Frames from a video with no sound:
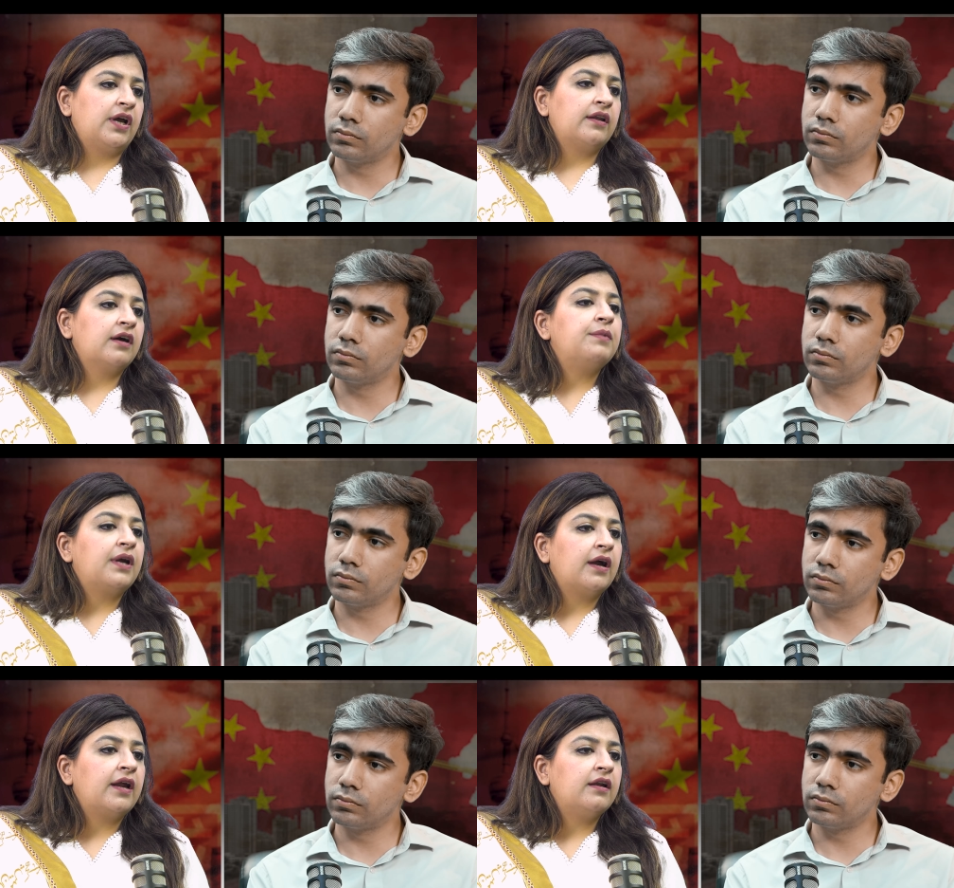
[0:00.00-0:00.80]
Speaker 1: China
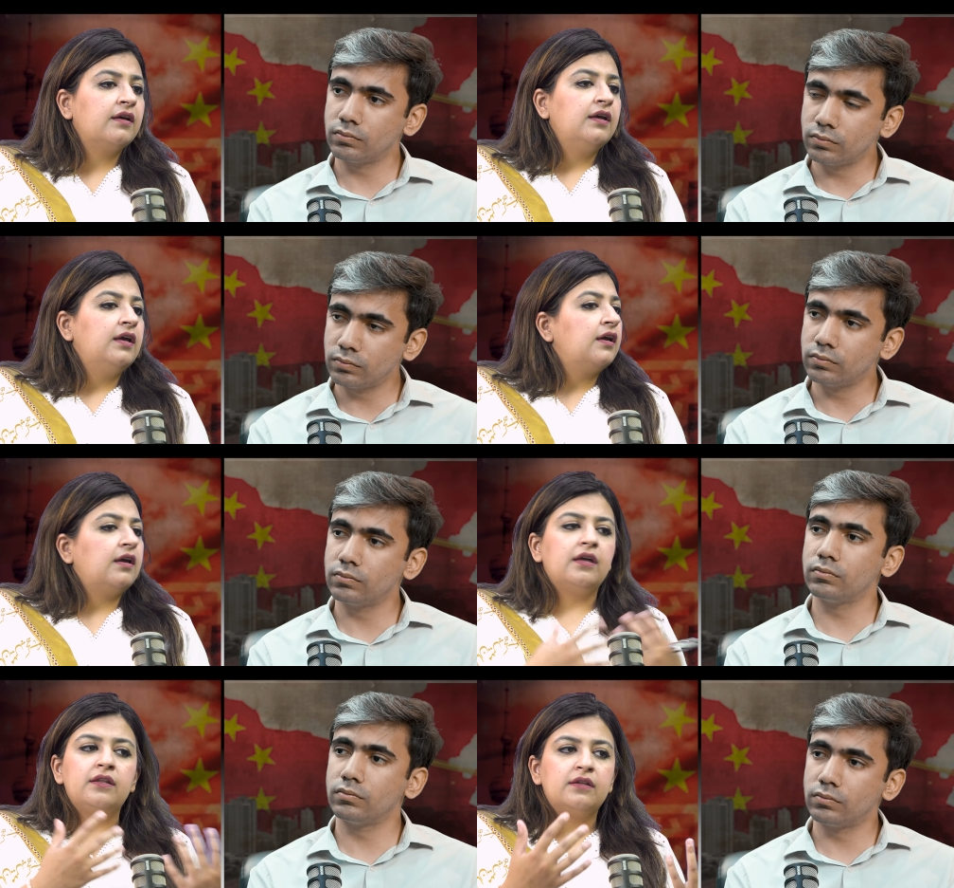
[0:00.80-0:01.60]
behind
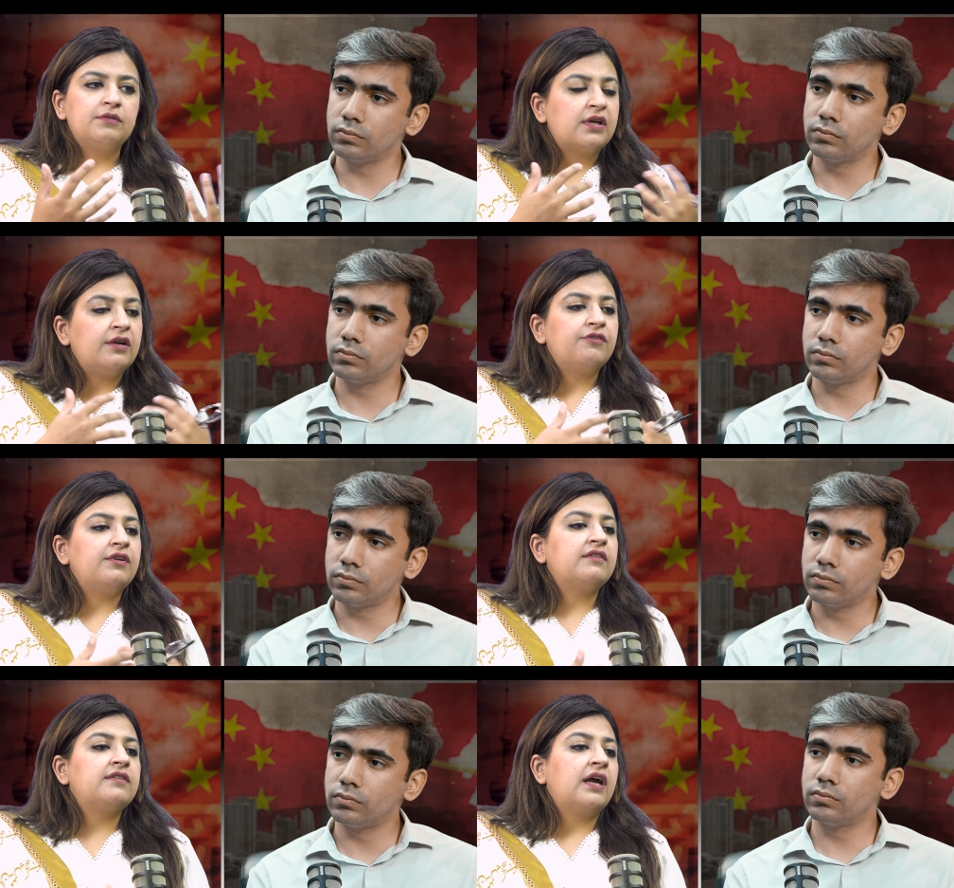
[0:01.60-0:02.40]
in the
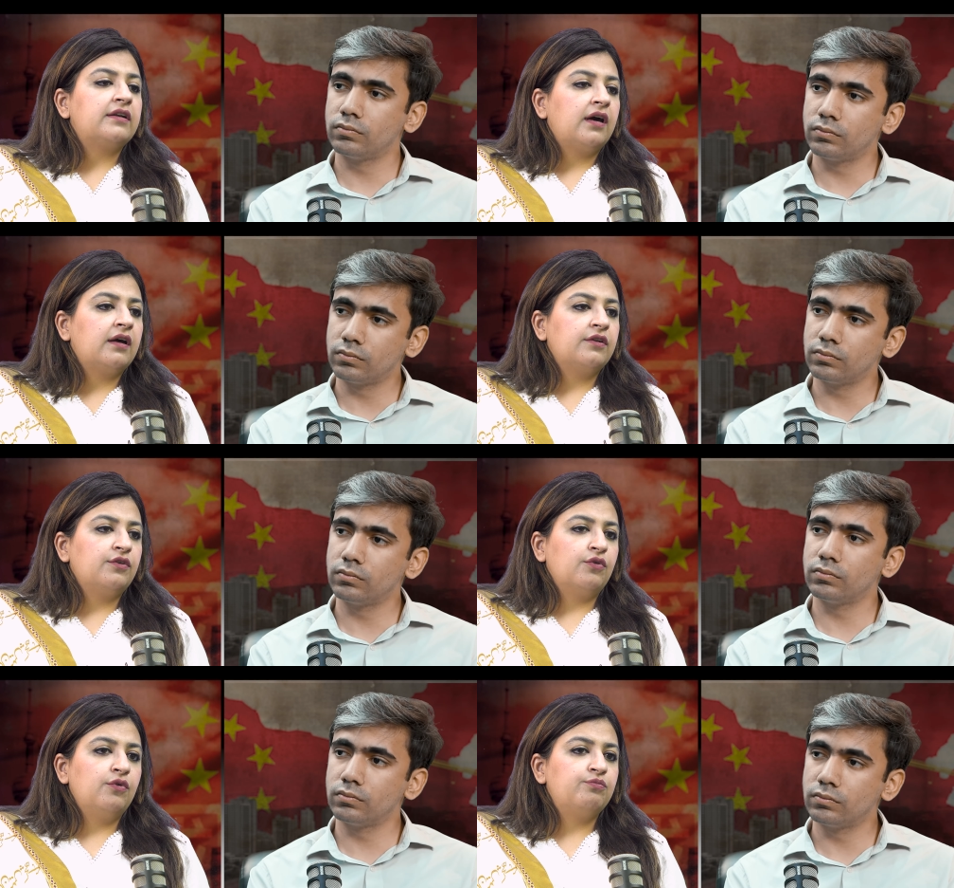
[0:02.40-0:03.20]
countries that are, you
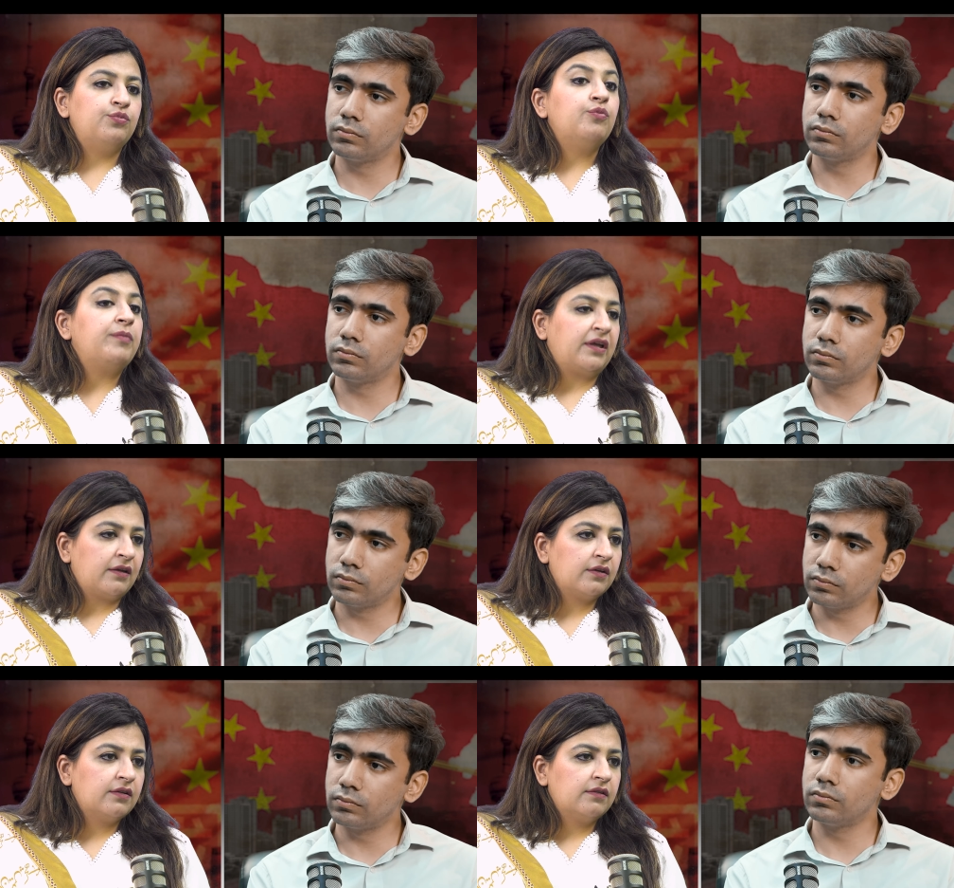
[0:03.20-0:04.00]
know, booming
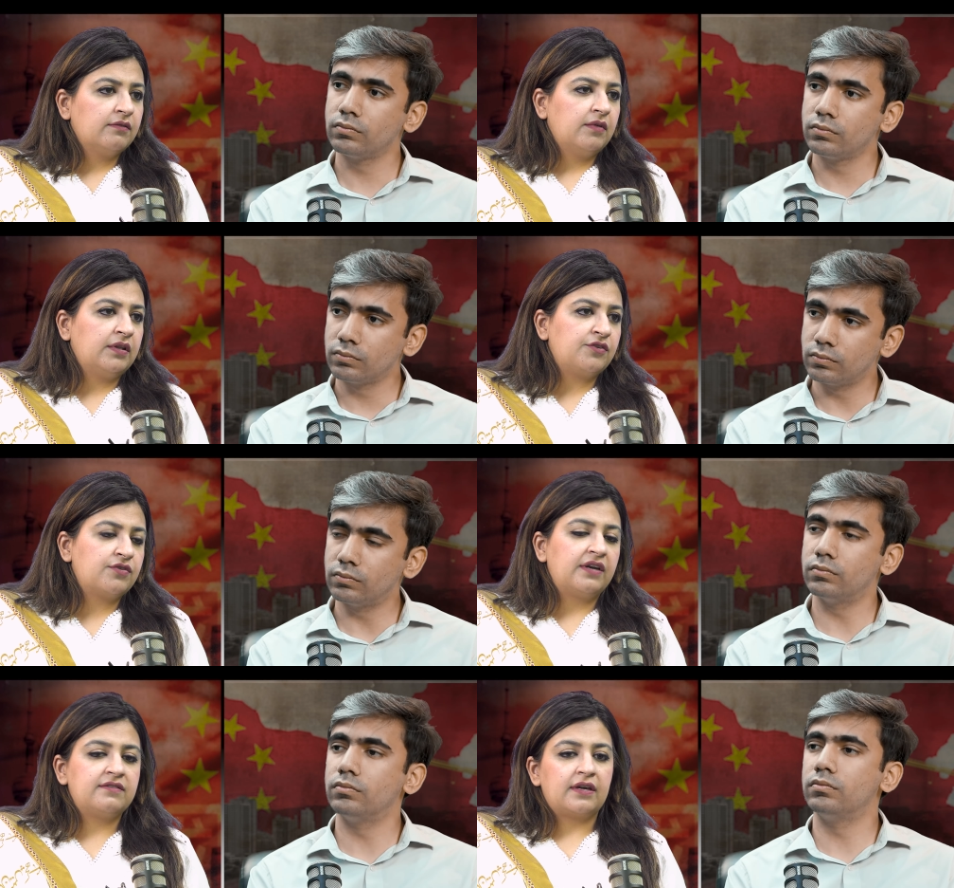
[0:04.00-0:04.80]
in the mm-hmm.
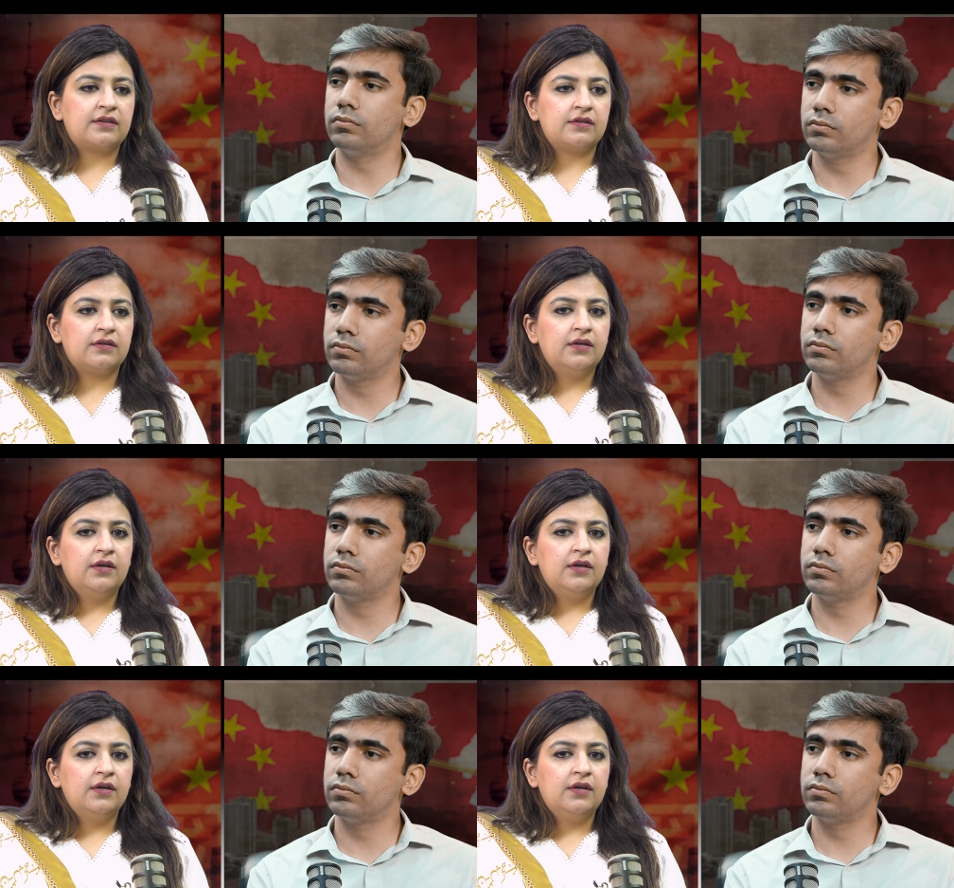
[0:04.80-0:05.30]
trade hmm. sector.